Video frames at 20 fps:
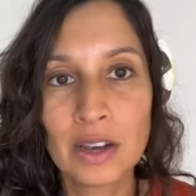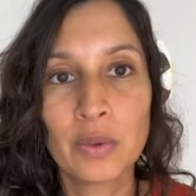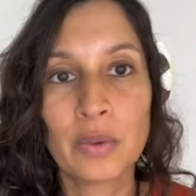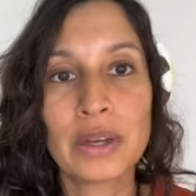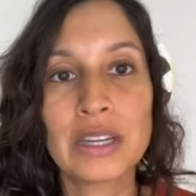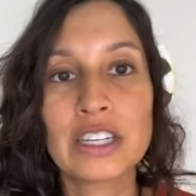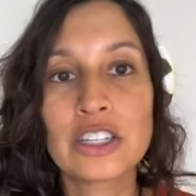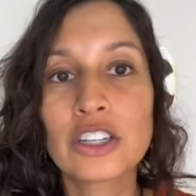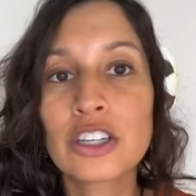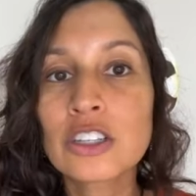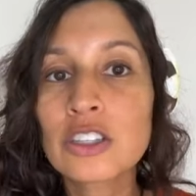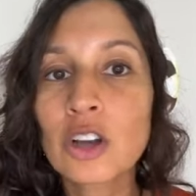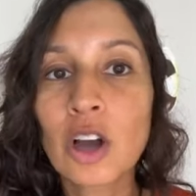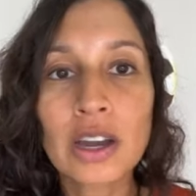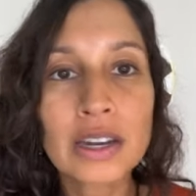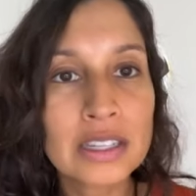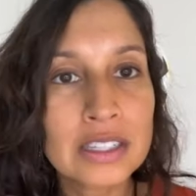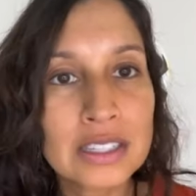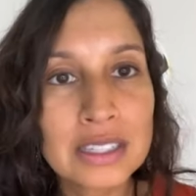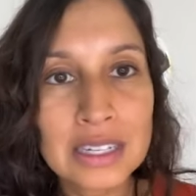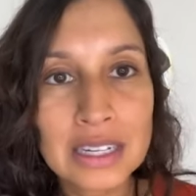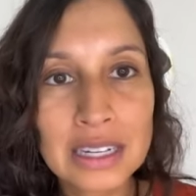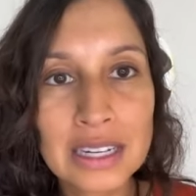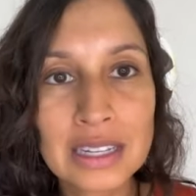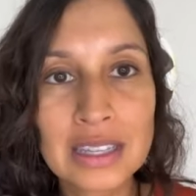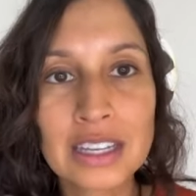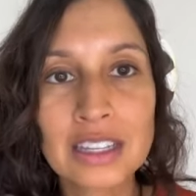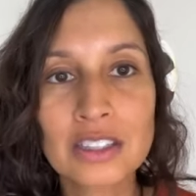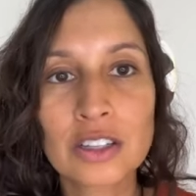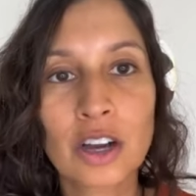When he just got his
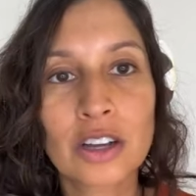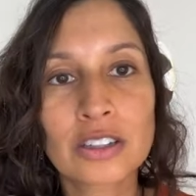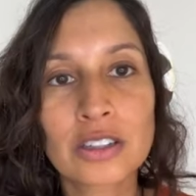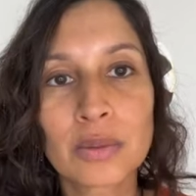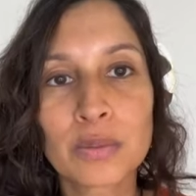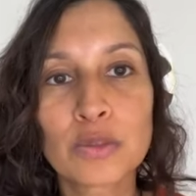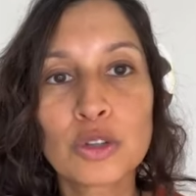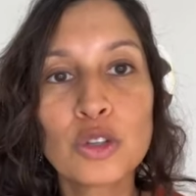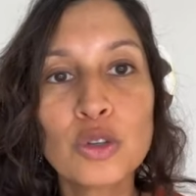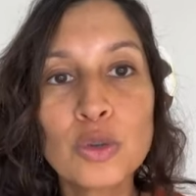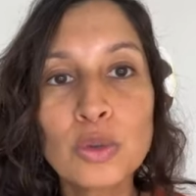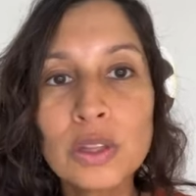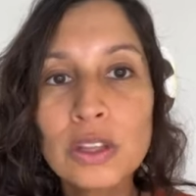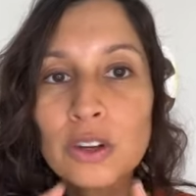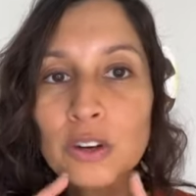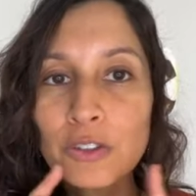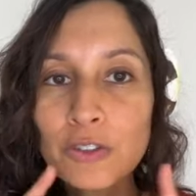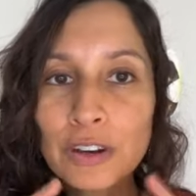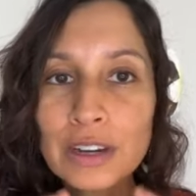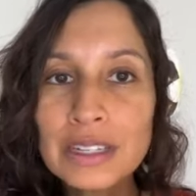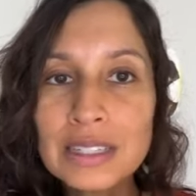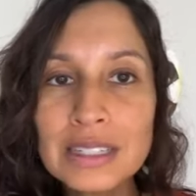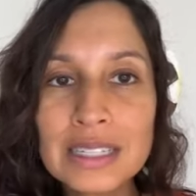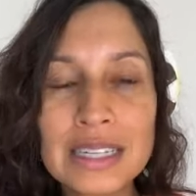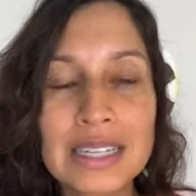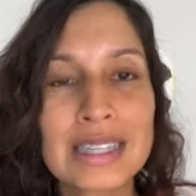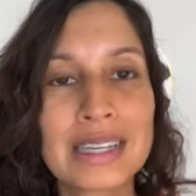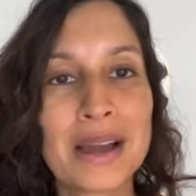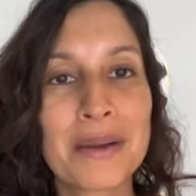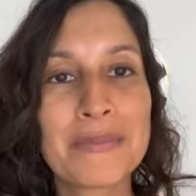teeth, he's got some 2 little front
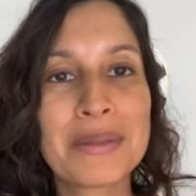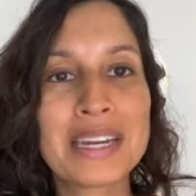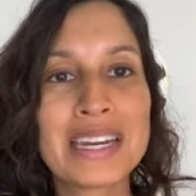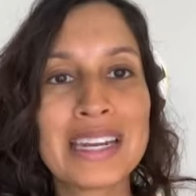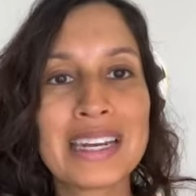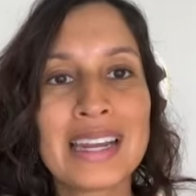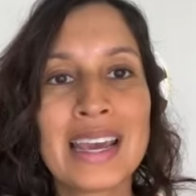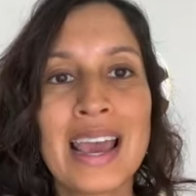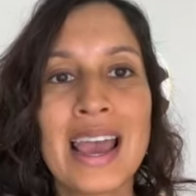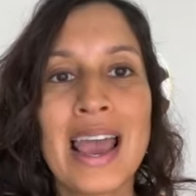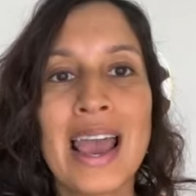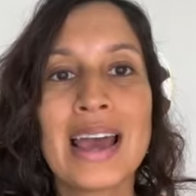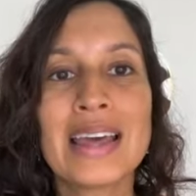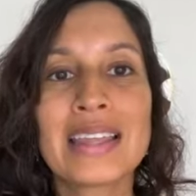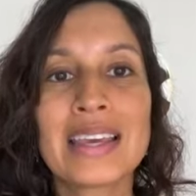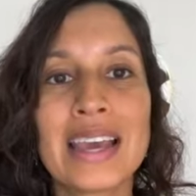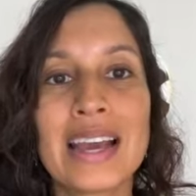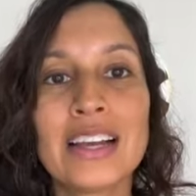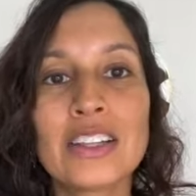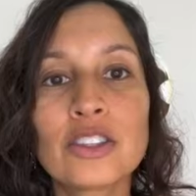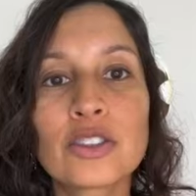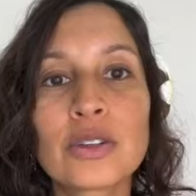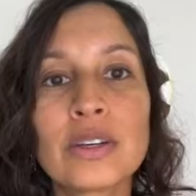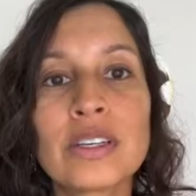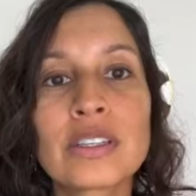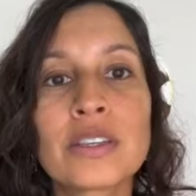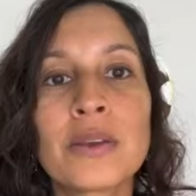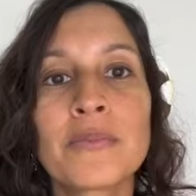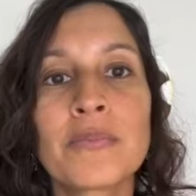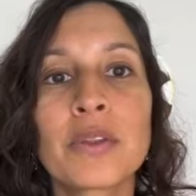teeth coming in, and the answer
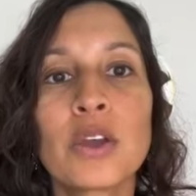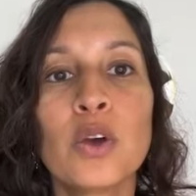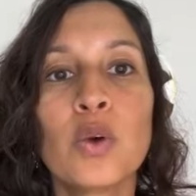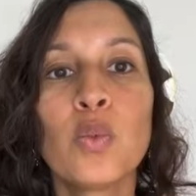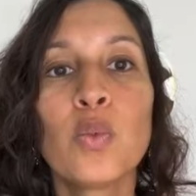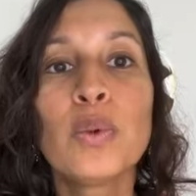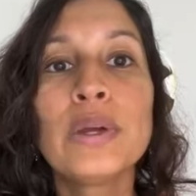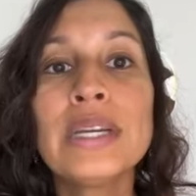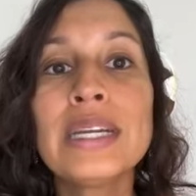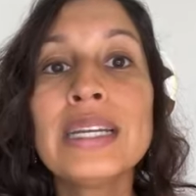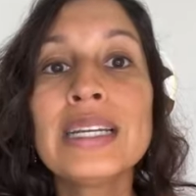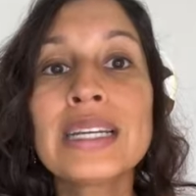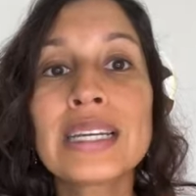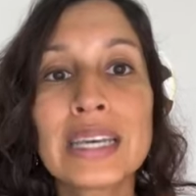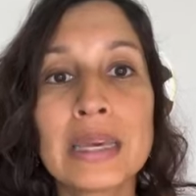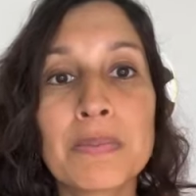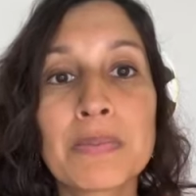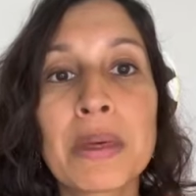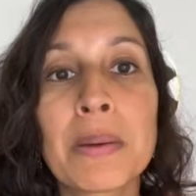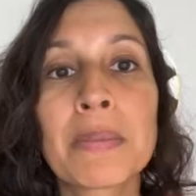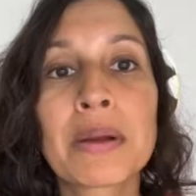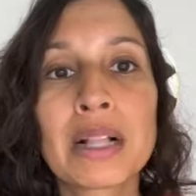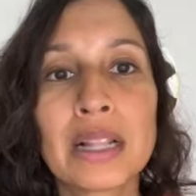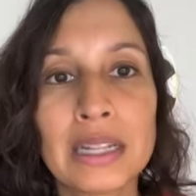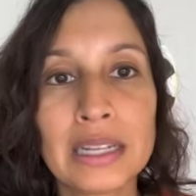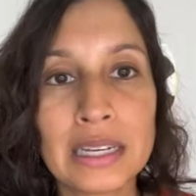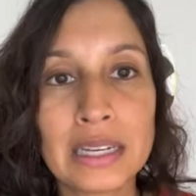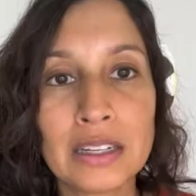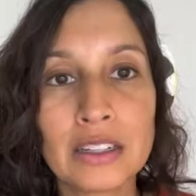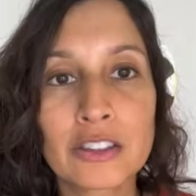is we need to keep them
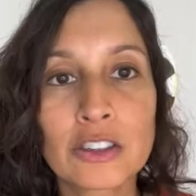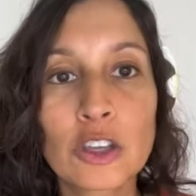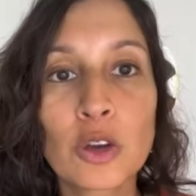clean.